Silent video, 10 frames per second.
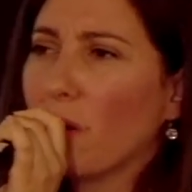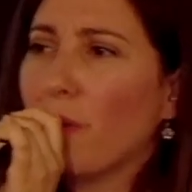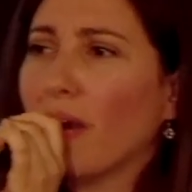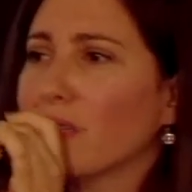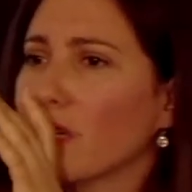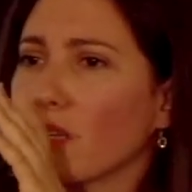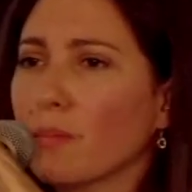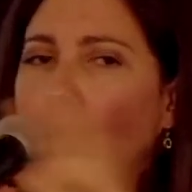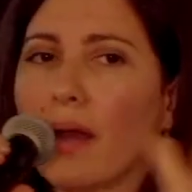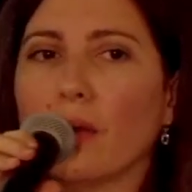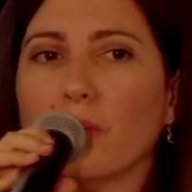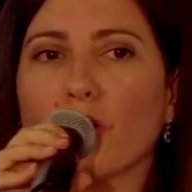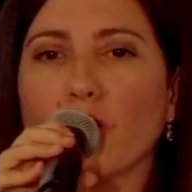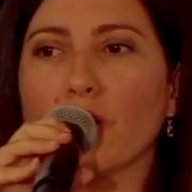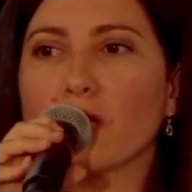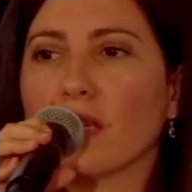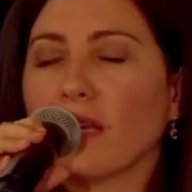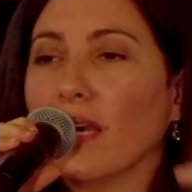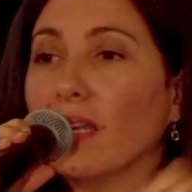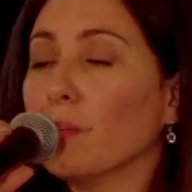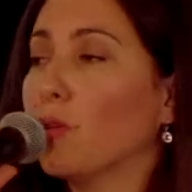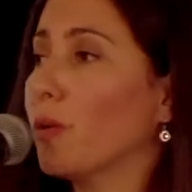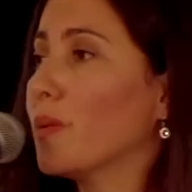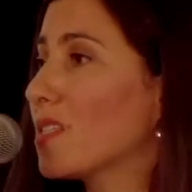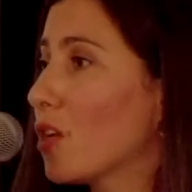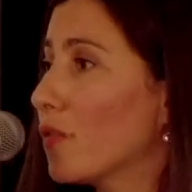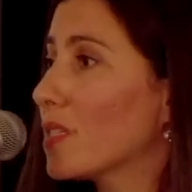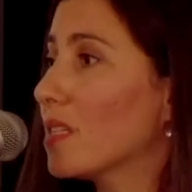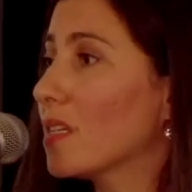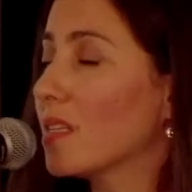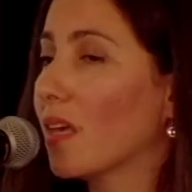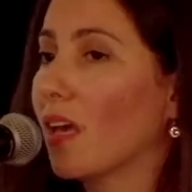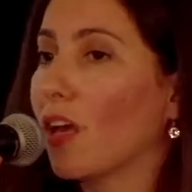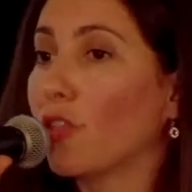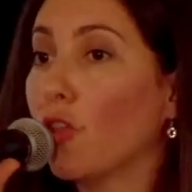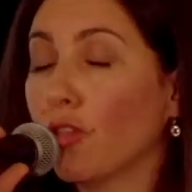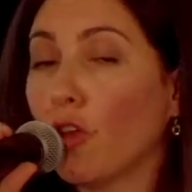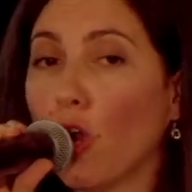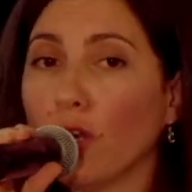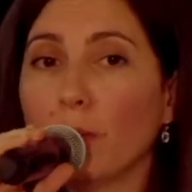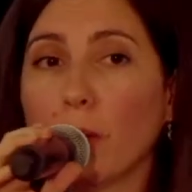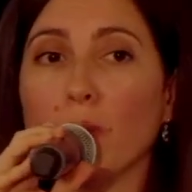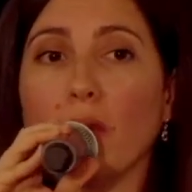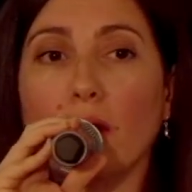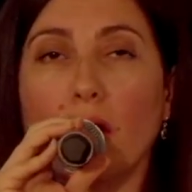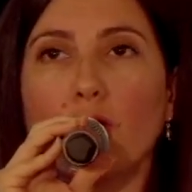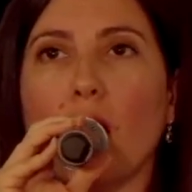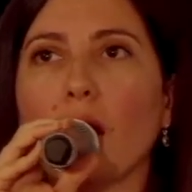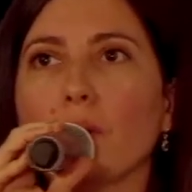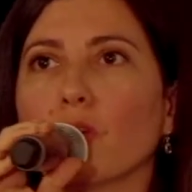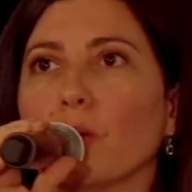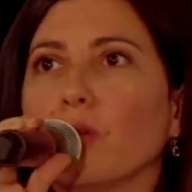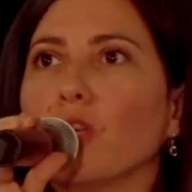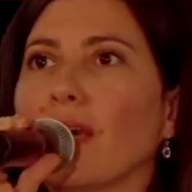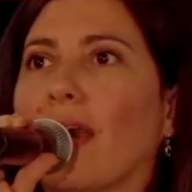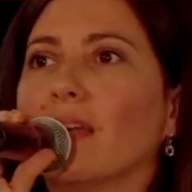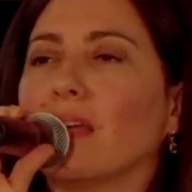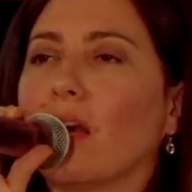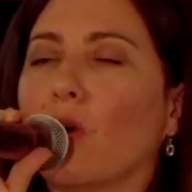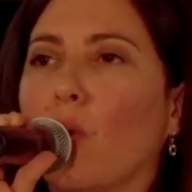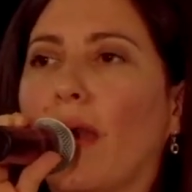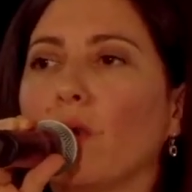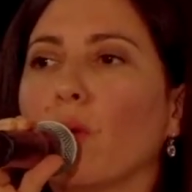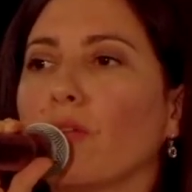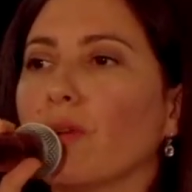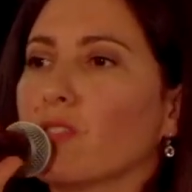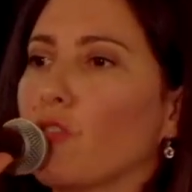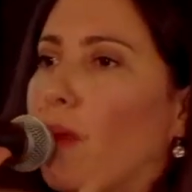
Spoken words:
but it doesn't matter, because in employment services, the only people that, if I'm communicating in that way, whether it's through